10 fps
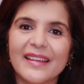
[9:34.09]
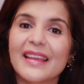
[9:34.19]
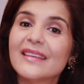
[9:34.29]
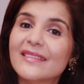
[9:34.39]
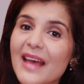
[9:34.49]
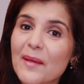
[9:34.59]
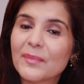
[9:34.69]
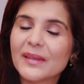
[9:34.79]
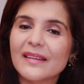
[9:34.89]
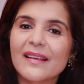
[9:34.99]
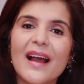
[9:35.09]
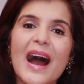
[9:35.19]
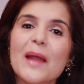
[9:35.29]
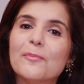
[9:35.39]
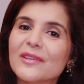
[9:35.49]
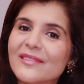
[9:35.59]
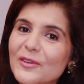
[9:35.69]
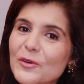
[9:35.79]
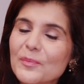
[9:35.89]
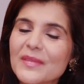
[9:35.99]
Example, I
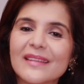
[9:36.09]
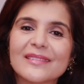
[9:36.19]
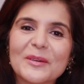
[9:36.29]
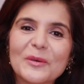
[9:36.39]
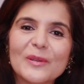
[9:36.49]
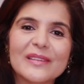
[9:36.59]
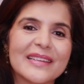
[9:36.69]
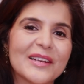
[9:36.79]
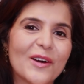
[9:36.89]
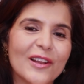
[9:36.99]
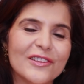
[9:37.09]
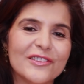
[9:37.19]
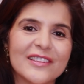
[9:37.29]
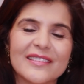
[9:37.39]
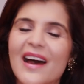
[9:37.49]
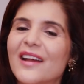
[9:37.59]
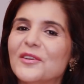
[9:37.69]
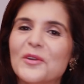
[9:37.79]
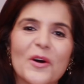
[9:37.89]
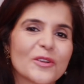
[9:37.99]
presume that schools and colleges are
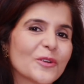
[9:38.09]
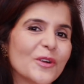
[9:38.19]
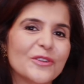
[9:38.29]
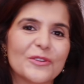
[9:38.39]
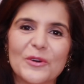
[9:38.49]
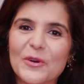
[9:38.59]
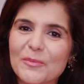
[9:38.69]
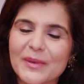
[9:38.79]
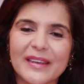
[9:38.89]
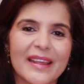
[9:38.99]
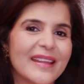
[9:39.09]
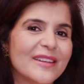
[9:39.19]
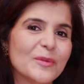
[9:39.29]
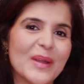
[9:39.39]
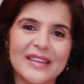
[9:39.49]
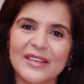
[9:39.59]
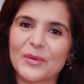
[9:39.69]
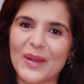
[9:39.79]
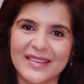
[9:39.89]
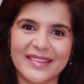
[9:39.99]
not going to open in
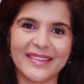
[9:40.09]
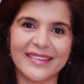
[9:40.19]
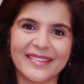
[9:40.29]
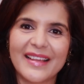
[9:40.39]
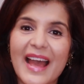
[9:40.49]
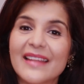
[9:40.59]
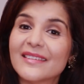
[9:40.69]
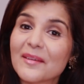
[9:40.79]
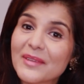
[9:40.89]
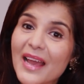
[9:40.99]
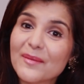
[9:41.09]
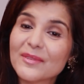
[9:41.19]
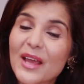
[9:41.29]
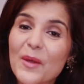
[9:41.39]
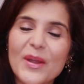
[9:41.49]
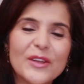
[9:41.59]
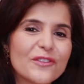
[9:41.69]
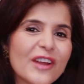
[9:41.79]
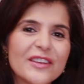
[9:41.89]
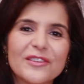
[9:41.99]
2020. And sometimes when you
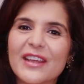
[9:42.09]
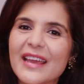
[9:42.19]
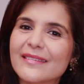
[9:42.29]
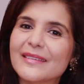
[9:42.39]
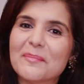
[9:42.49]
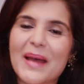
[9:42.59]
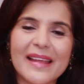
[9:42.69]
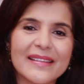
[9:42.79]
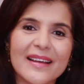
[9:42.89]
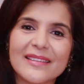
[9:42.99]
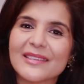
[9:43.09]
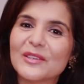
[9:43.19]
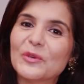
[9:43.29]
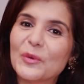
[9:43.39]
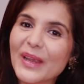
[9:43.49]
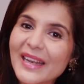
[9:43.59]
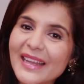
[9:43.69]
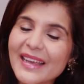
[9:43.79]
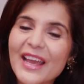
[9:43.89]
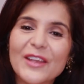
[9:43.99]
try to guess the math answer too
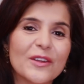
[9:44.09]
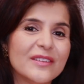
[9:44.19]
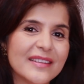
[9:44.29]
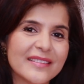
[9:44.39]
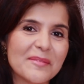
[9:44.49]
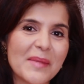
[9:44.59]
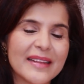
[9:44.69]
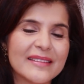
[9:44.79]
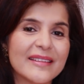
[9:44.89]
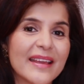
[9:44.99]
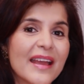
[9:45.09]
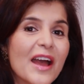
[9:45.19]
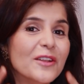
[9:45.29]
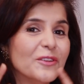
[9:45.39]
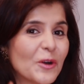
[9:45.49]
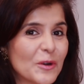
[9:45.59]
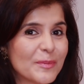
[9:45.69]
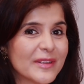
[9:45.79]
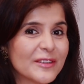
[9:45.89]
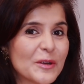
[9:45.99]
quickly, your teacher might say,
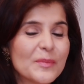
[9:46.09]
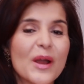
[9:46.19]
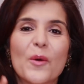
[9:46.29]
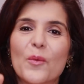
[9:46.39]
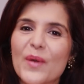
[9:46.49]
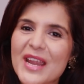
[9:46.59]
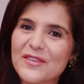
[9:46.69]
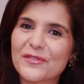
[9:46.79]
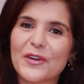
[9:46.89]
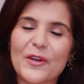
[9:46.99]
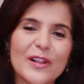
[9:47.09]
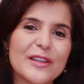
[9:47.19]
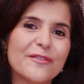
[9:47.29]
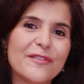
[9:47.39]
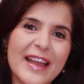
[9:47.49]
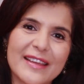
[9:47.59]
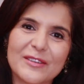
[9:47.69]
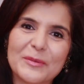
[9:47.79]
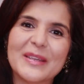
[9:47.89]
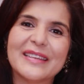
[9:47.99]
"Don't presume, wait for all the
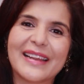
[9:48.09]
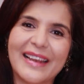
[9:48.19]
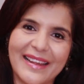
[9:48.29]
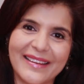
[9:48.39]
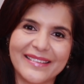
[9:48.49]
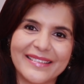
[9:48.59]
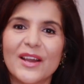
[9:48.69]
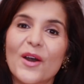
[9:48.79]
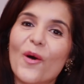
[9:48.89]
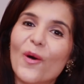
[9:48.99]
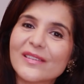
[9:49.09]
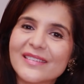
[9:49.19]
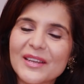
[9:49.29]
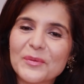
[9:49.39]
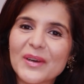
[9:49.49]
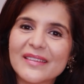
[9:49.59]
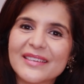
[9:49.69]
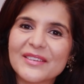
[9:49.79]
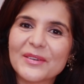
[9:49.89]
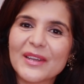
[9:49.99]
facts to be declared." Alternate words
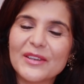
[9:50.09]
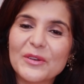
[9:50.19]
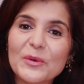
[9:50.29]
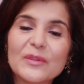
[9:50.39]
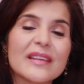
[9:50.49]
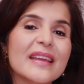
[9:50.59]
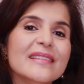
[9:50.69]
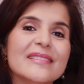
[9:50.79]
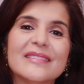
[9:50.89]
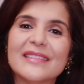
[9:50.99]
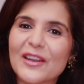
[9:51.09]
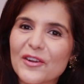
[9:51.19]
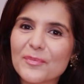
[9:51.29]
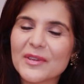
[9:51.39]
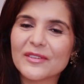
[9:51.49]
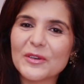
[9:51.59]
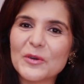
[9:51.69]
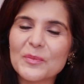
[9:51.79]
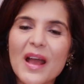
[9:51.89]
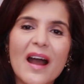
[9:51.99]
that you can use instead of
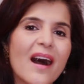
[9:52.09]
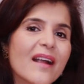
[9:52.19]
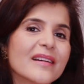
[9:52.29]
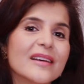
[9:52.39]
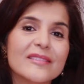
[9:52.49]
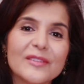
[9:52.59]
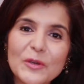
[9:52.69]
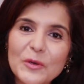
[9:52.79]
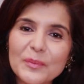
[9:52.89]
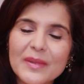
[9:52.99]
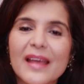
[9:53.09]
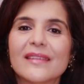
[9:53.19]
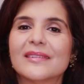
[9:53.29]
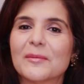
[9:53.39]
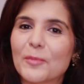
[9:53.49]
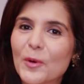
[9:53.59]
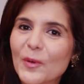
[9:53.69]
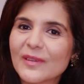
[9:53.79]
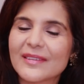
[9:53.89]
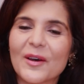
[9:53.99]
presume are assume,
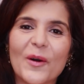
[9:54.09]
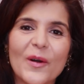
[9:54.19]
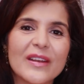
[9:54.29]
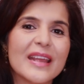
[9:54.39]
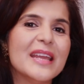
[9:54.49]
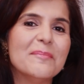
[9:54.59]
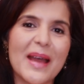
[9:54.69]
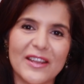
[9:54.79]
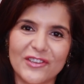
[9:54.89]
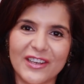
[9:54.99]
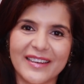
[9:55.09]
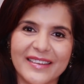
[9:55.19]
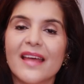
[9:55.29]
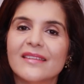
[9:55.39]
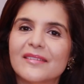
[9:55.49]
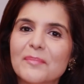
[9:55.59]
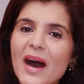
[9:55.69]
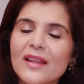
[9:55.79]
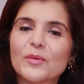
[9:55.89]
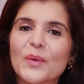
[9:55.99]
suppose, or imagine.
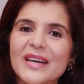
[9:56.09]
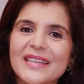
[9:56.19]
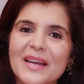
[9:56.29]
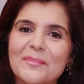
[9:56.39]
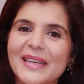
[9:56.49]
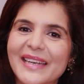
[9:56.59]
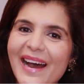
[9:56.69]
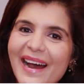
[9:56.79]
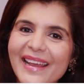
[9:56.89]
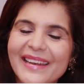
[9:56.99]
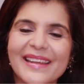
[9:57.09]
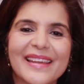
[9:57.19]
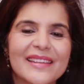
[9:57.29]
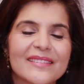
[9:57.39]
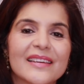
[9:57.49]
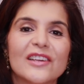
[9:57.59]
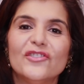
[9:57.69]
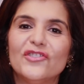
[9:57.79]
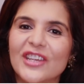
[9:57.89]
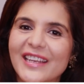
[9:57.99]
Smart word number 9 is
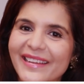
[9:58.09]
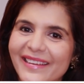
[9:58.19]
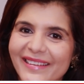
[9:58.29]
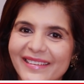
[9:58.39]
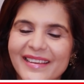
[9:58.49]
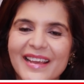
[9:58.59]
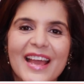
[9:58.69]
congenial.